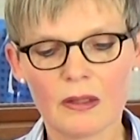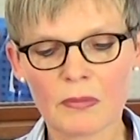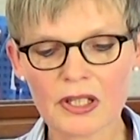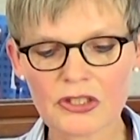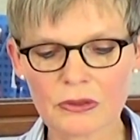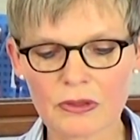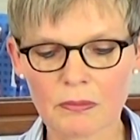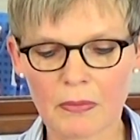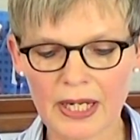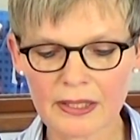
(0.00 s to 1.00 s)
Mind you, the
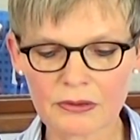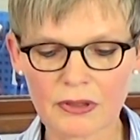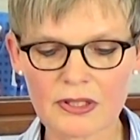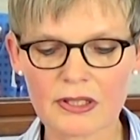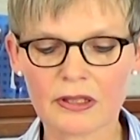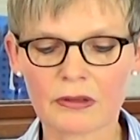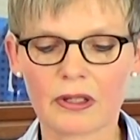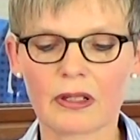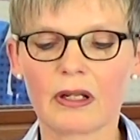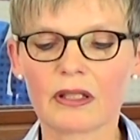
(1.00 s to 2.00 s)
main
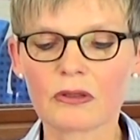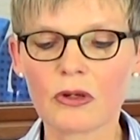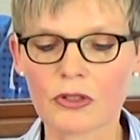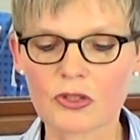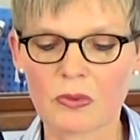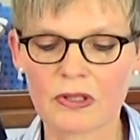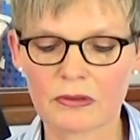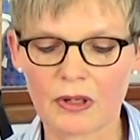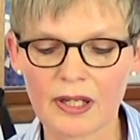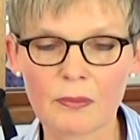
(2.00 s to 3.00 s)
criteria are not
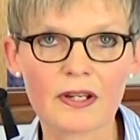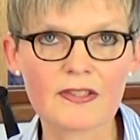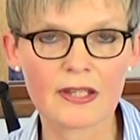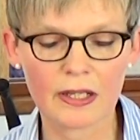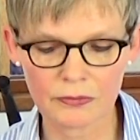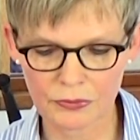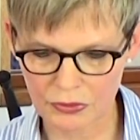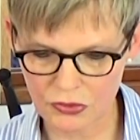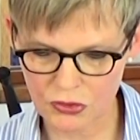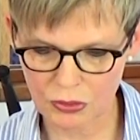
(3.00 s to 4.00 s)
whether I myself or
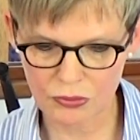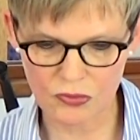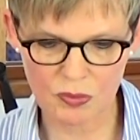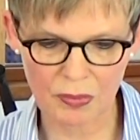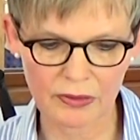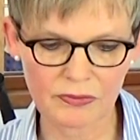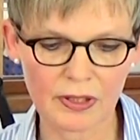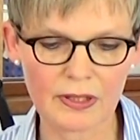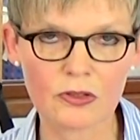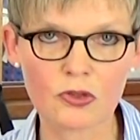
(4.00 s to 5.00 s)
the students may
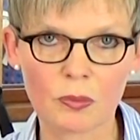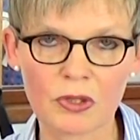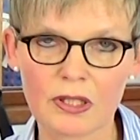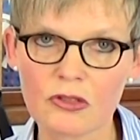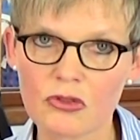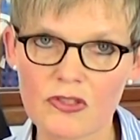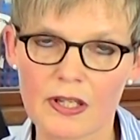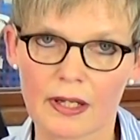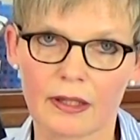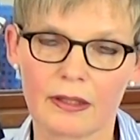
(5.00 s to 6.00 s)
find the topic
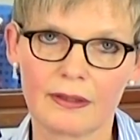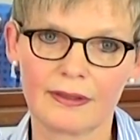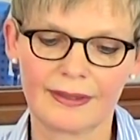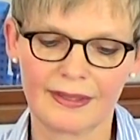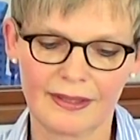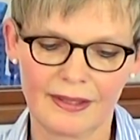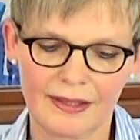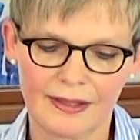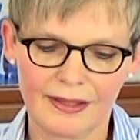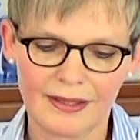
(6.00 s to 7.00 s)
interesting.
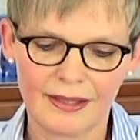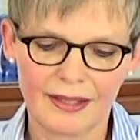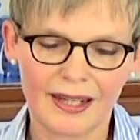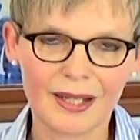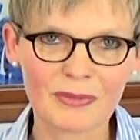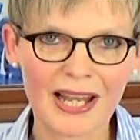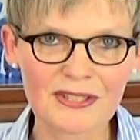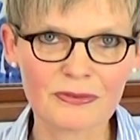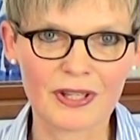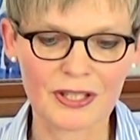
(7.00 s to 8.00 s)
I'm
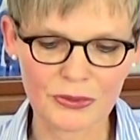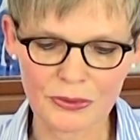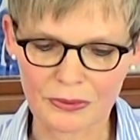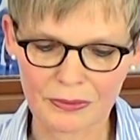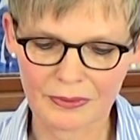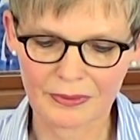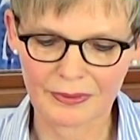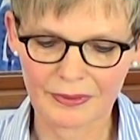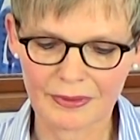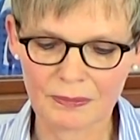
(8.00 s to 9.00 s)
glad if they do,
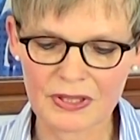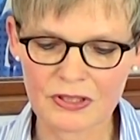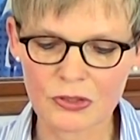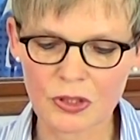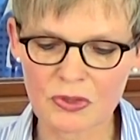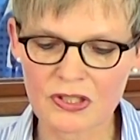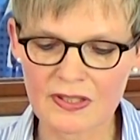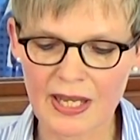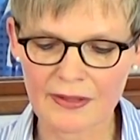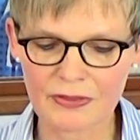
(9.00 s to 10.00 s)
but
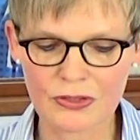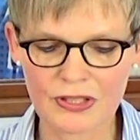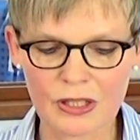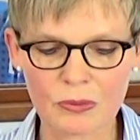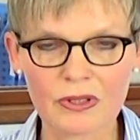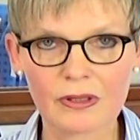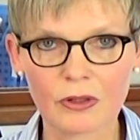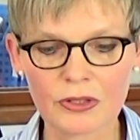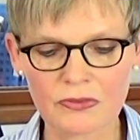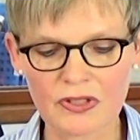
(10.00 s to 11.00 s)
interpreters have to deal with a
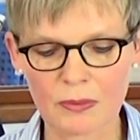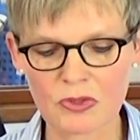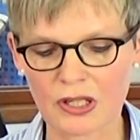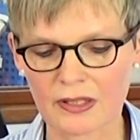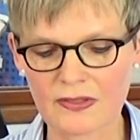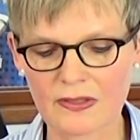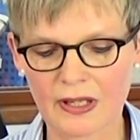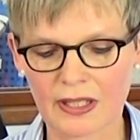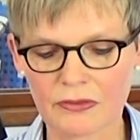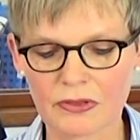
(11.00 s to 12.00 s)
lot of subjects
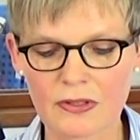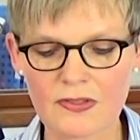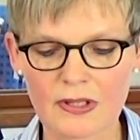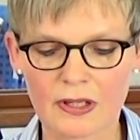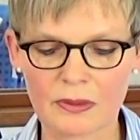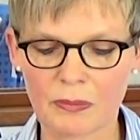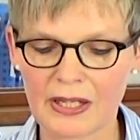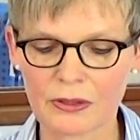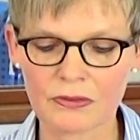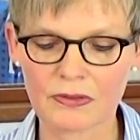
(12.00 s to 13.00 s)
they at first sight
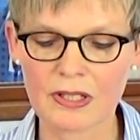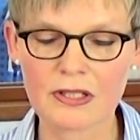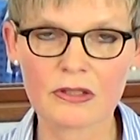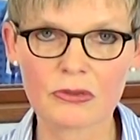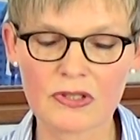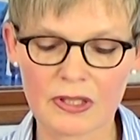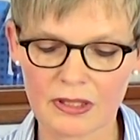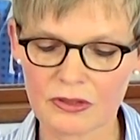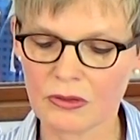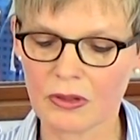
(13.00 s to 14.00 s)
may not find
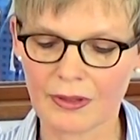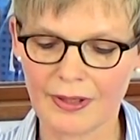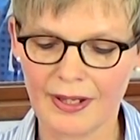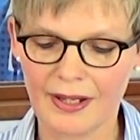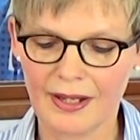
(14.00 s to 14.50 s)
interesting at all,